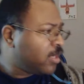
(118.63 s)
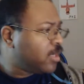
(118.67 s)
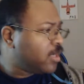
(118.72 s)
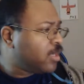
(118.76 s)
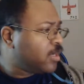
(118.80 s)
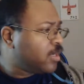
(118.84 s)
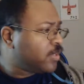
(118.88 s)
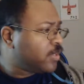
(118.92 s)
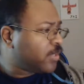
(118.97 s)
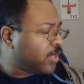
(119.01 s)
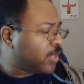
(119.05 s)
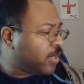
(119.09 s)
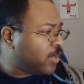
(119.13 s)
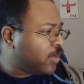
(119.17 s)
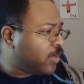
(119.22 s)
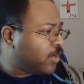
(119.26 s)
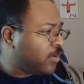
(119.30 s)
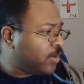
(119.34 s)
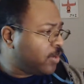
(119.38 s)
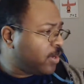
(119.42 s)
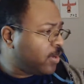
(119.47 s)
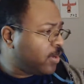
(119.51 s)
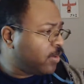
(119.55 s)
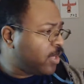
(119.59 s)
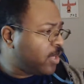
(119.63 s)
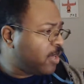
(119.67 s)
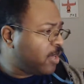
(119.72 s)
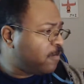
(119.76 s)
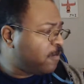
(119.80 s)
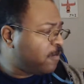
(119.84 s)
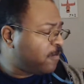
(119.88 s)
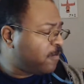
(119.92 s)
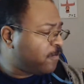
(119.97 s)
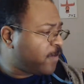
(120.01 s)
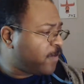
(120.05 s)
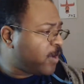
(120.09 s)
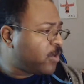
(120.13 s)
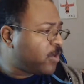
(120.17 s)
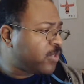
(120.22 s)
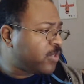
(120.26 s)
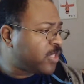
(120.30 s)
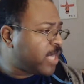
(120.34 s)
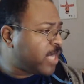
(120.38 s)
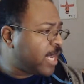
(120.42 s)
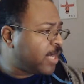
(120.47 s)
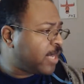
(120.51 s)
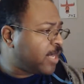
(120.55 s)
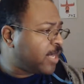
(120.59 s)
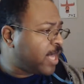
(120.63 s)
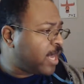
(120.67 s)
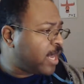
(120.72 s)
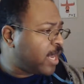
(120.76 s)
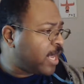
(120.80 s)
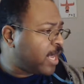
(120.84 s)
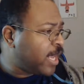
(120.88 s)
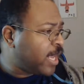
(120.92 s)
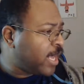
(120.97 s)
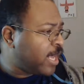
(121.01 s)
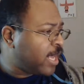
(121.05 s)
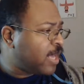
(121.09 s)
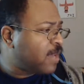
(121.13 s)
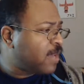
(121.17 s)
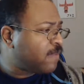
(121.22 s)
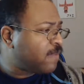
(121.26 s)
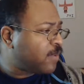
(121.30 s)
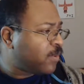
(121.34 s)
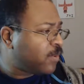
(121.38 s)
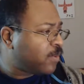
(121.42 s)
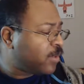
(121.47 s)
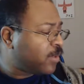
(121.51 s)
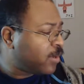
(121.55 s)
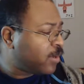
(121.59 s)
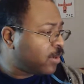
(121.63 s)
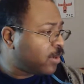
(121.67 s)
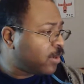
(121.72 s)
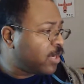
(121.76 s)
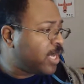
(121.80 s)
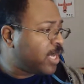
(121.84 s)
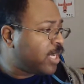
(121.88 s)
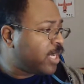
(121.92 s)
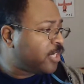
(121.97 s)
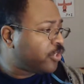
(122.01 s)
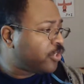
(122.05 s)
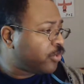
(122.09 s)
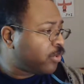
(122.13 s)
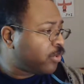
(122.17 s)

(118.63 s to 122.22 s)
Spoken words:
So, only folks Atlanta have on their injury